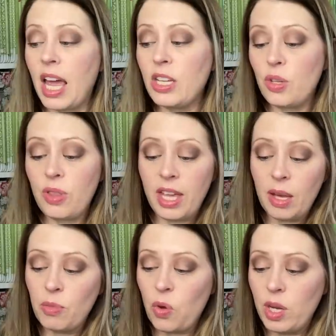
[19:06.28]
I do think
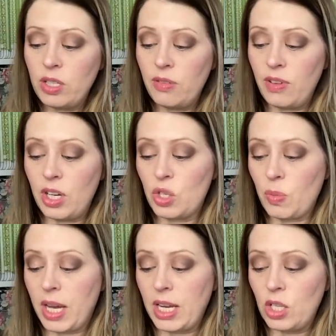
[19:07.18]
I'm going to finish
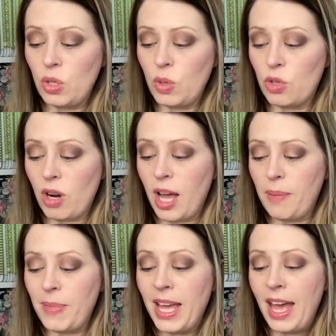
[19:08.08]
mine into a
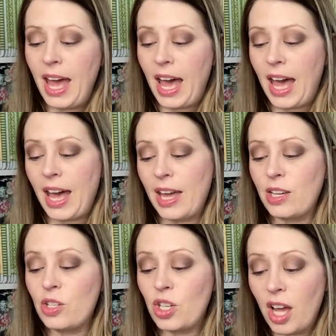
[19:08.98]
drum. Uh,
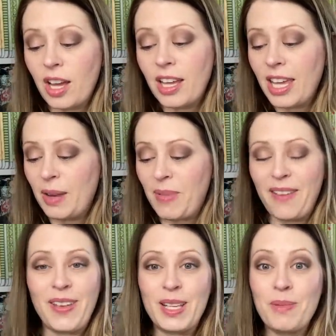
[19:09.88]
Zheng in
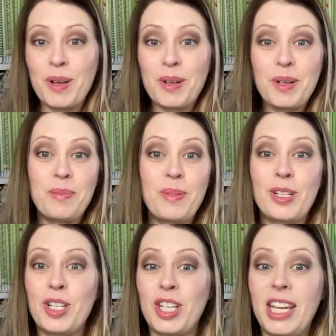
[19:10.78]
my Facebook group,
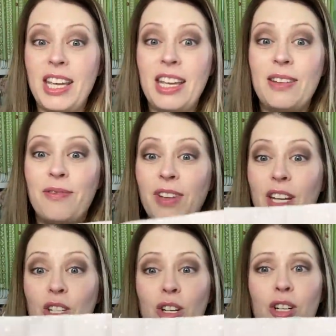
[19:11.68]
she
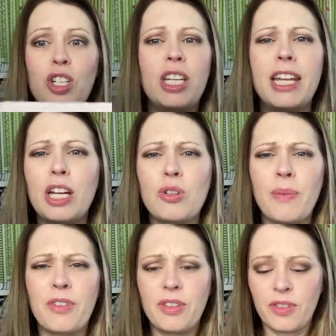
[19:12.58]
finished her, she did a
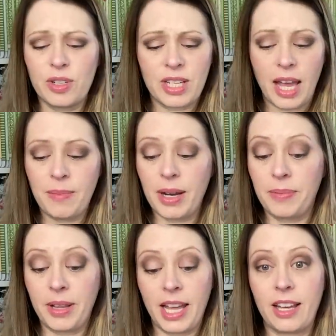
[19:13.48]
drum for the first time and
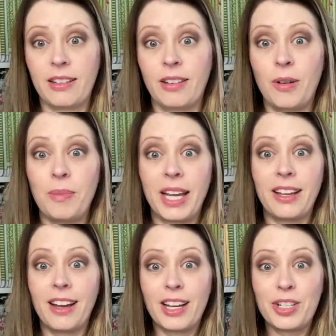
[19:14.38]
I'm like, oh my
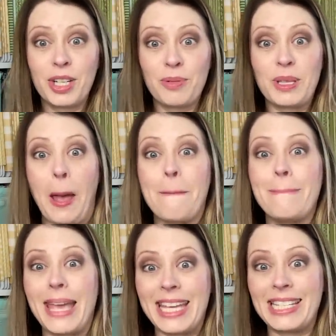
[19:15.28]
gosh, it was
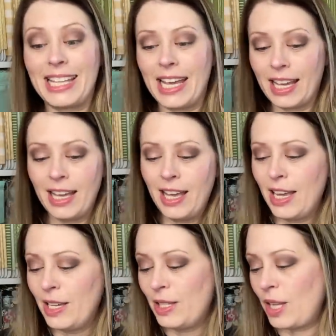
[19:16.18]
amazing.
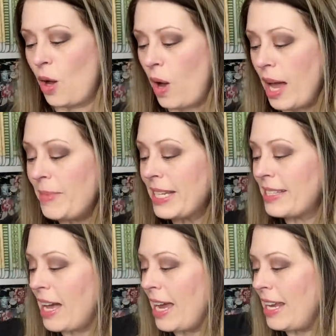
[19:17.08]
So I'm
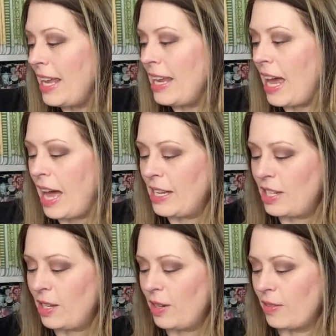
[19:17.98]
excited uh,
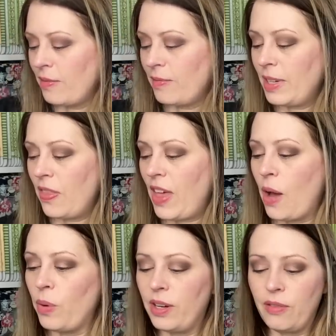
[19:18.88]
to get
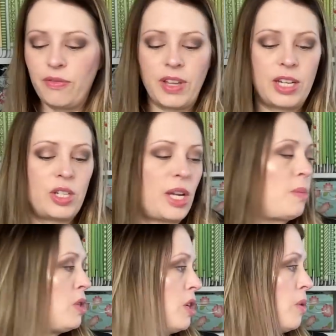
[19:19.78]
that one finished
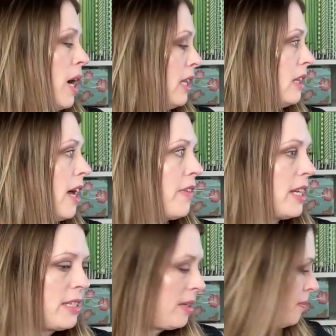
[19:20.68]
up too. I love
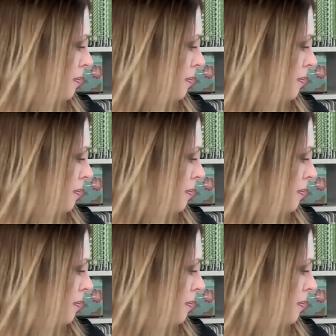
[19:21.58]
it.